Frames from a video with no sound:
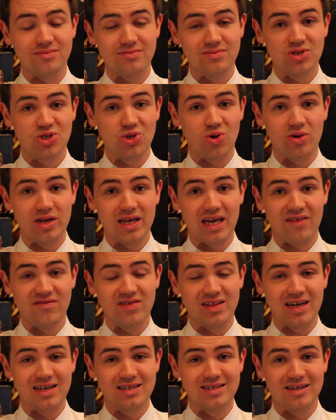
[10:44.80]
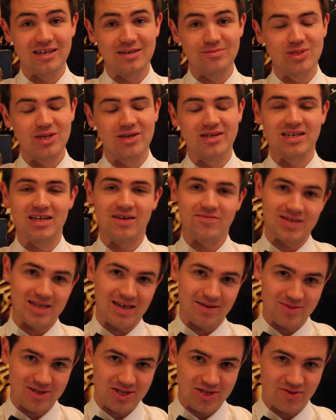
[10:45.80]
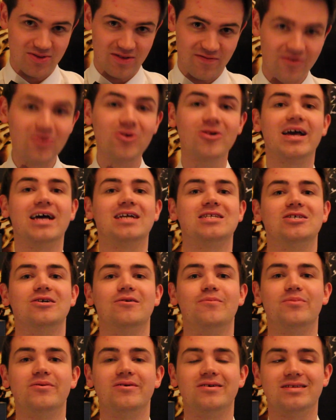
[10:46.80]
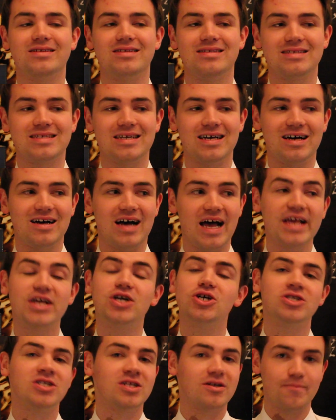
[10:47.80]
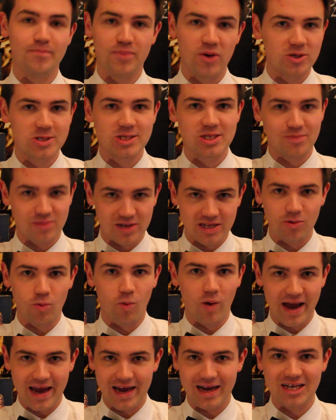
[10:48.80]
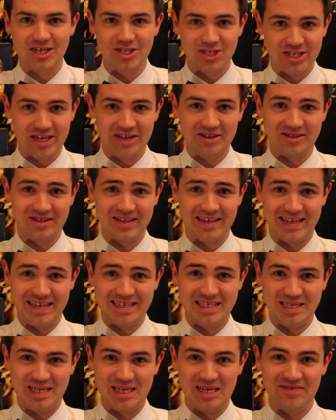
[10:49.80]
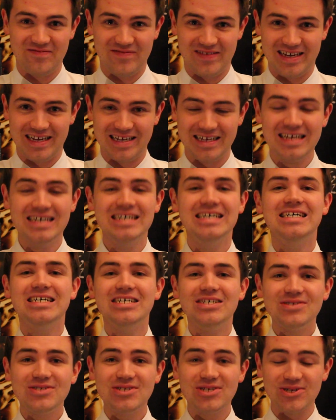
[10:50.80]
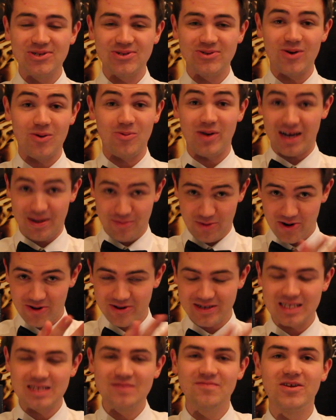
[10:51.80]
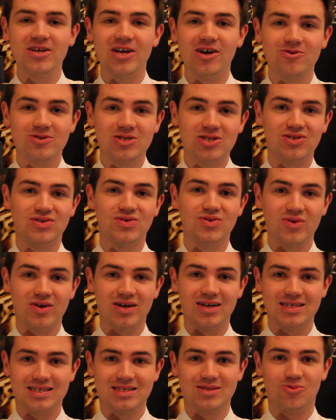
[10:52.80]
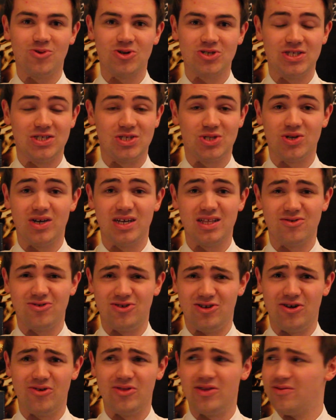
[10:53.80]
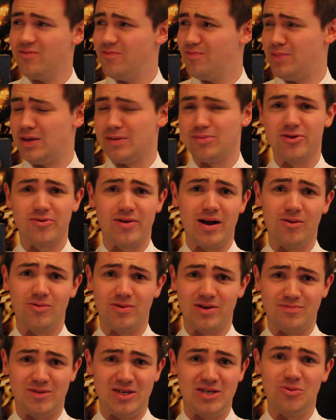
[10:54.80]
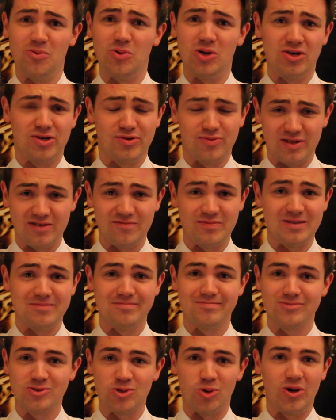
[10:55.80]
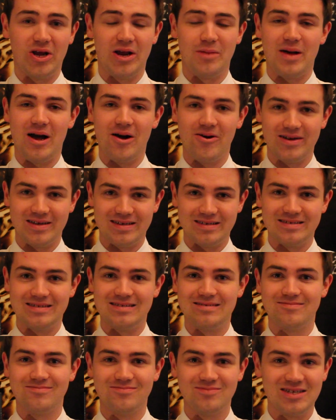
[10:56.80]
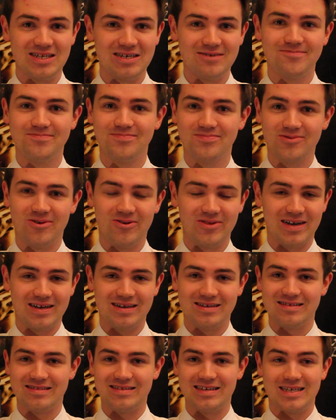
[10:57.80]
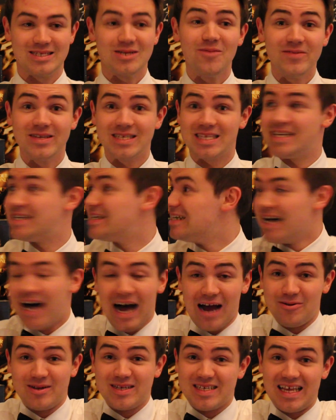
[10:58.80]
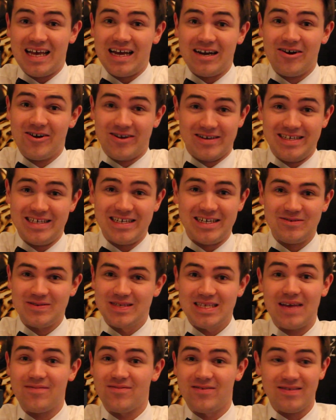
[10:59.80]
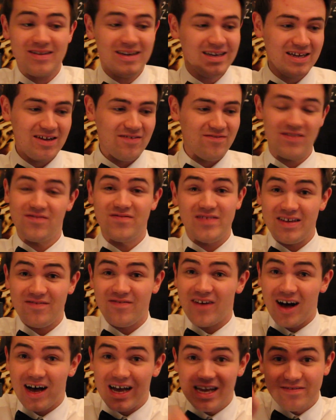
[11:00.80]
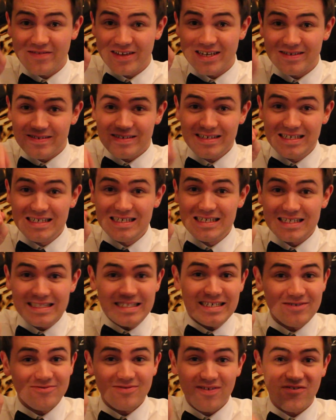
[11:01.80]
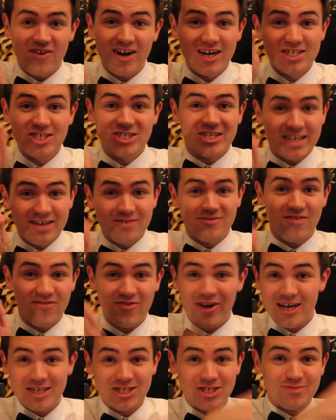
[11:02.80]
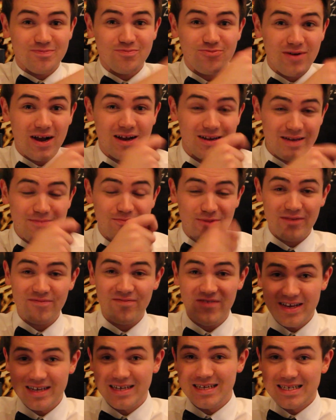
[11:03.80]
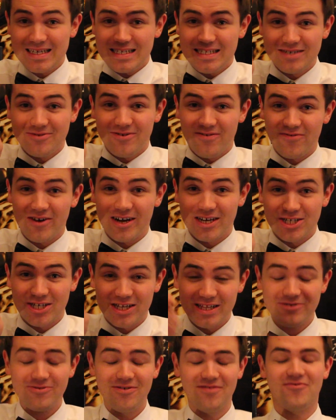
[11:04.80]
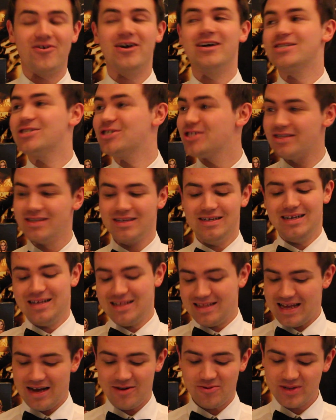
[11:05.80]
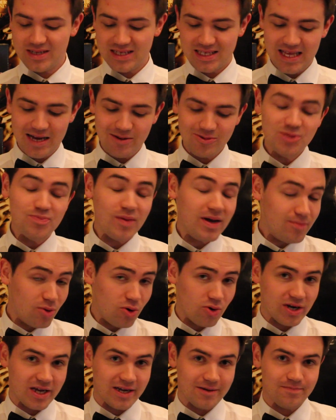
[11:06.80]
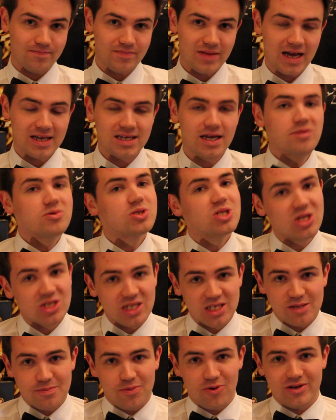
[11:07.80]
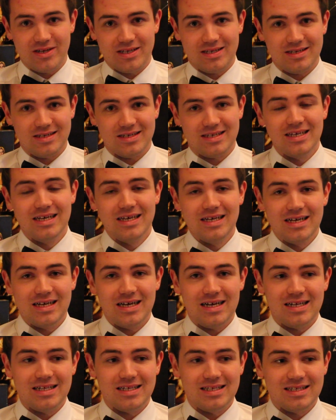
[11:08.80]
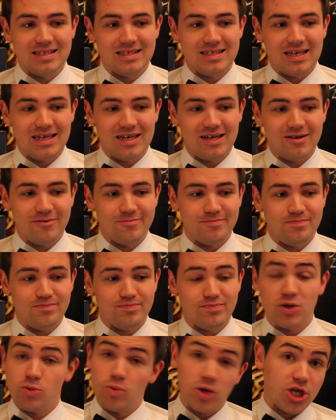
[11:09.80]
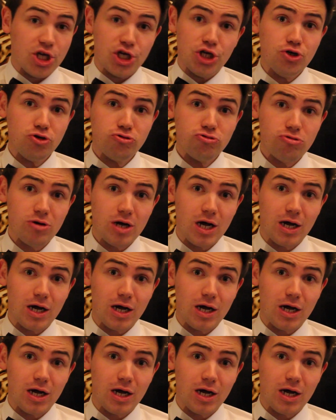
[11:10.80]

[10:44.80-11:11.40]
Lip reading: shortly after that time, so I didn't have time to do the full get-up, and I couldn't possibly wait until this evening to, when I'm recording this video, to watch the trailer and know that people around me at work will have been talking about it and, you know, all that kind of thing. Because obviously, I was there at, 7:55, you know, click and refresh, eat bran flakes, click refresh. That was my morning, and I was not disappointed. And but were you?